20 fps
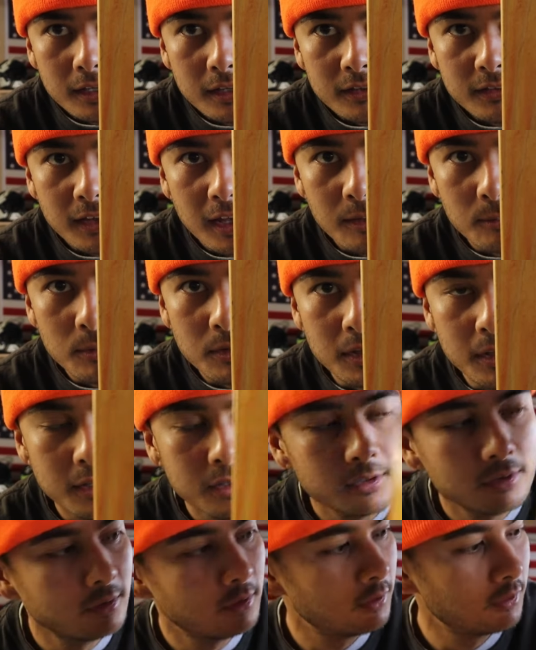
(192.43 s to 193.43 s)
Same
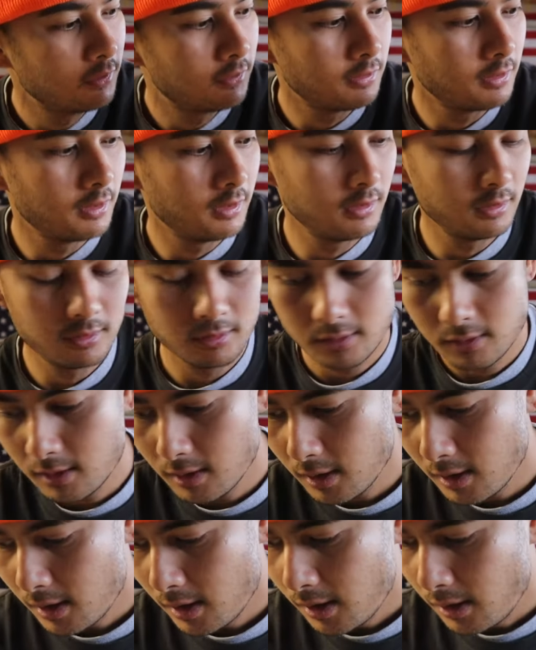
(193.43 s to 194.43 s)
deal. So
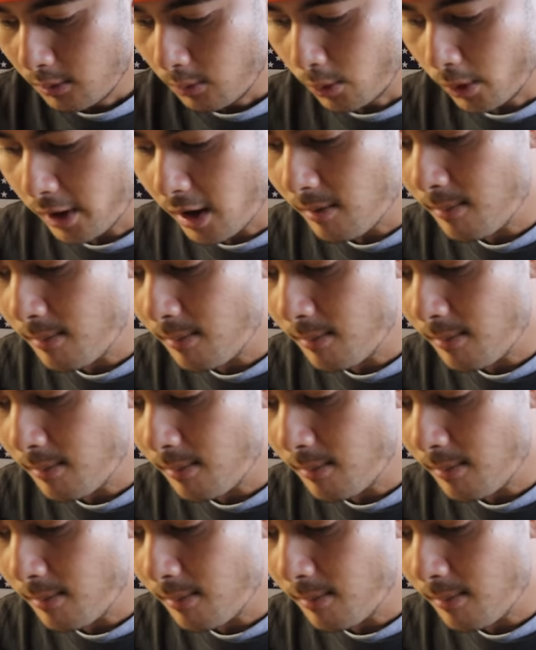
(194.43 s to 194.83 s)
what